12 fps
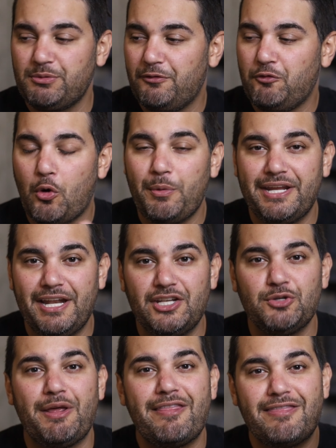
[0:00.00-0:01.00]
Before we get
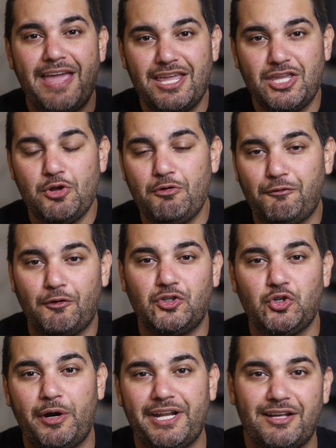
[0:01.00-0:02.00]
into it, thank you for
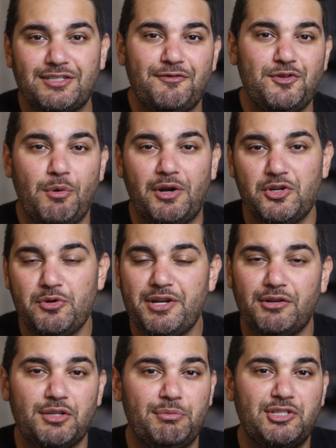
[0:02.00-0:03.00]
joining us. If you are new
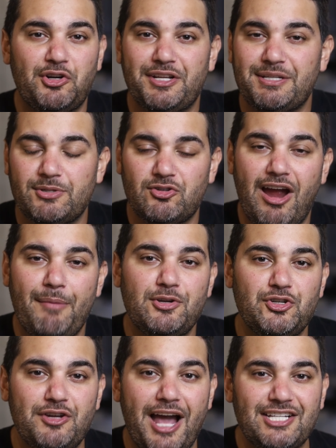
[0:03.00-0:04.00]
here, to the returning
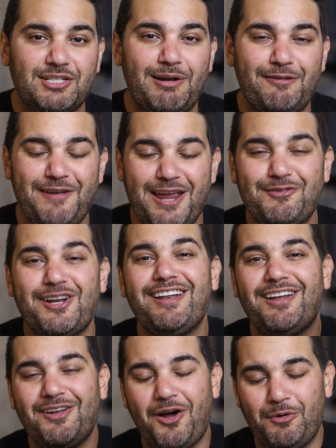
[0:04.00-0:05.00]
subscribers, you guys are my favorite.
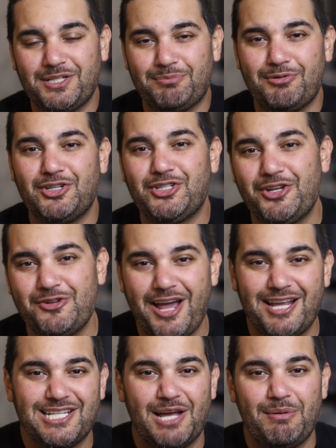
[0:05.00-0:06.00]
Always appreciate you
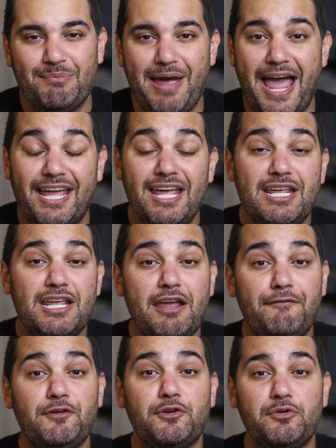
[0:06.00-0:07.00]
guys coming back.
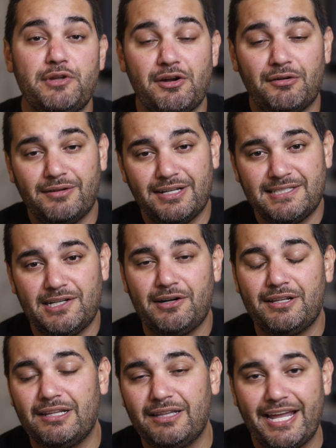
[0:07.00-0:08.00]
If you're new here, consider
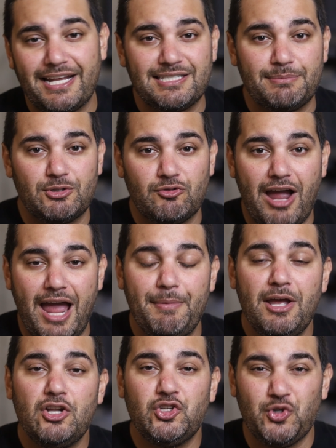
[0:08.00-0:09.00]
hitting the like and subscribe.
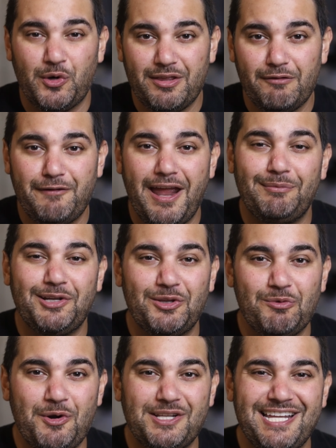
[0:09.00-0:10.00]
Joining the family on
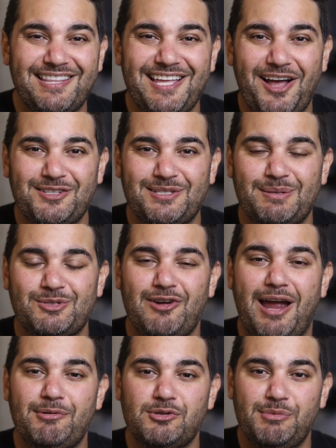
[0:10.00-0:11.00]
the road to 10,000
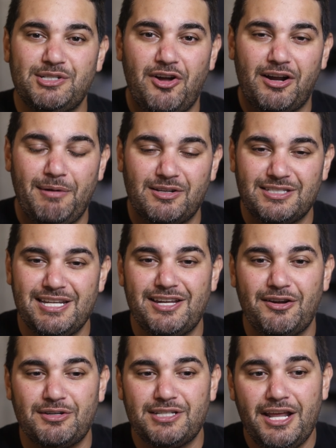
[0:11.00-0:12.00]
subscribers, where we talk about
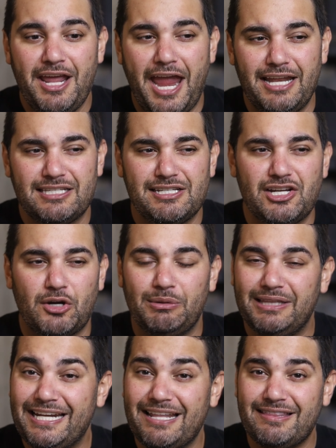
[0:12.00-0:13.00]
sneakers and
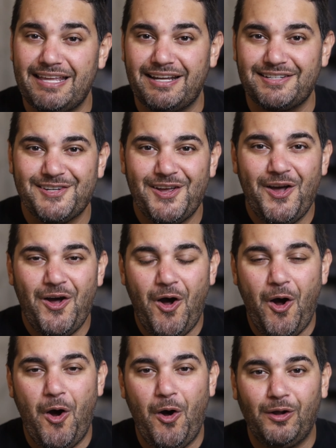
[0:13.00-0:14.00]
sneaker-related things
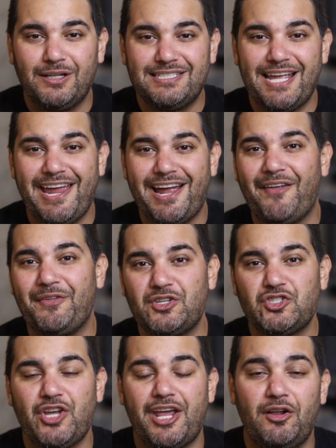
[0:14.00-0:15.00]
all day on
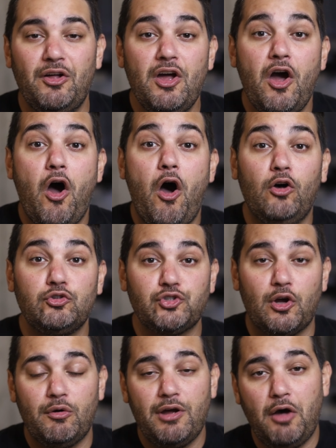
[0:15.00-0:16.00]
this channel.
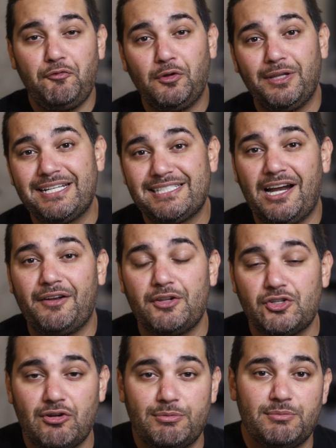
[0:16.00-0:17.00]
Also, helpful links down in the
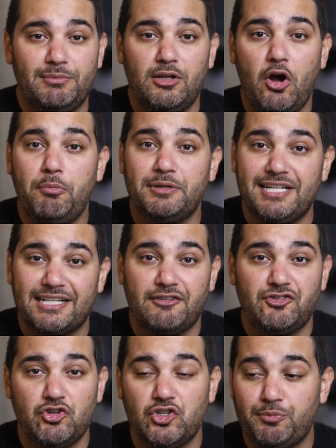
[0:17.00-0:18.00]
description below,
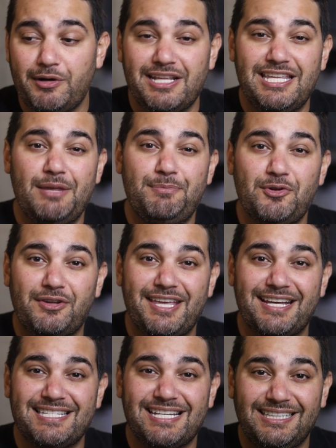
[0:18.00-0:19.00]
protective shoe spray to keep your
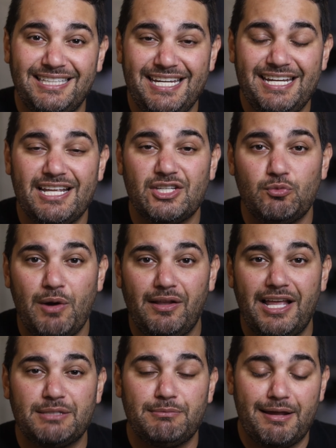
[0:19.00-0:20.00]
kicks clean, as
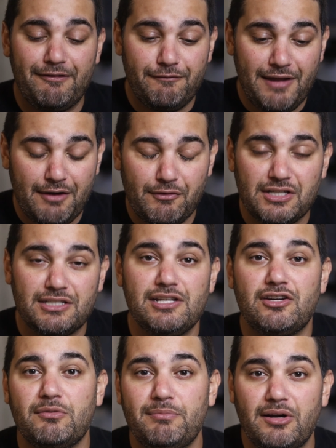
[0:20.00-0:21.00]
well as my favorite
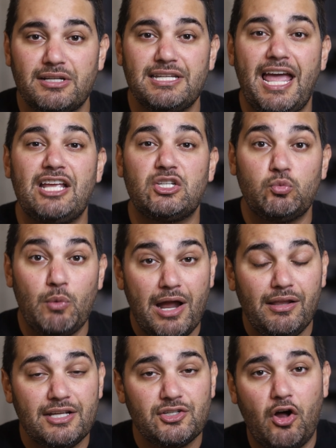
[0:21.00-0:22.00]
sneaker books, as
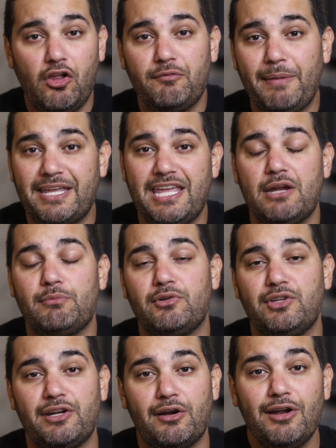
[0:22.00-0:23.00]
well as all of my camera
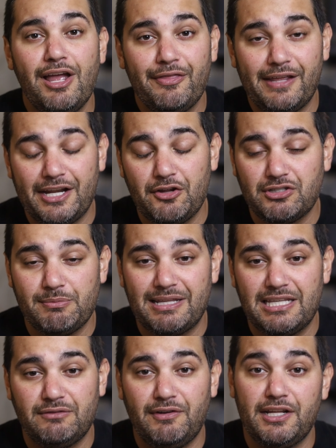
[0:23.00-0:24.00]
gear that I use to
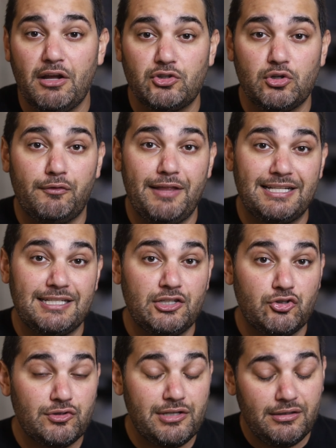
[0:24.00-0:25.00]
make these videos. So if that's
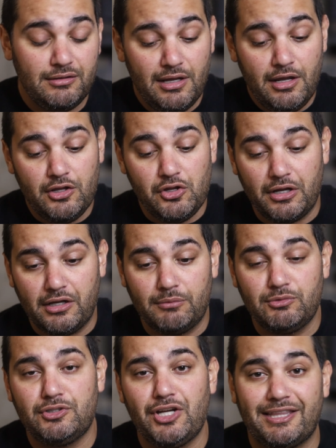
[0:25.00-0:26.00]
interesting, you can
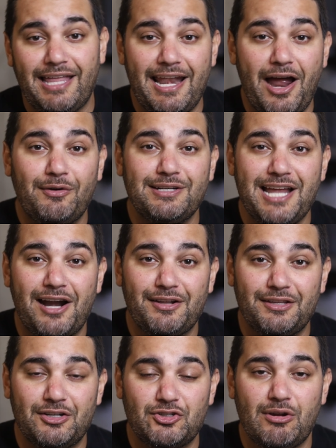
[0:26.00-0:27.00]
come check that out down
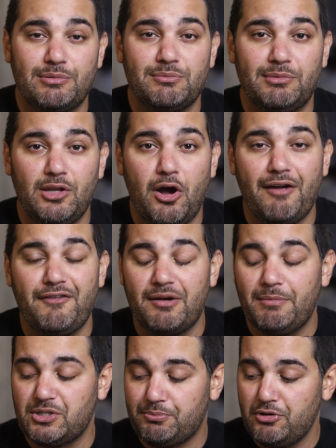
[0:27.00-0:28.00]
in the description below. I
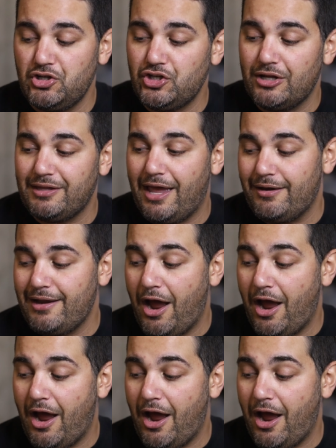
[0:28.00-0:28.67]
very much appreciate that.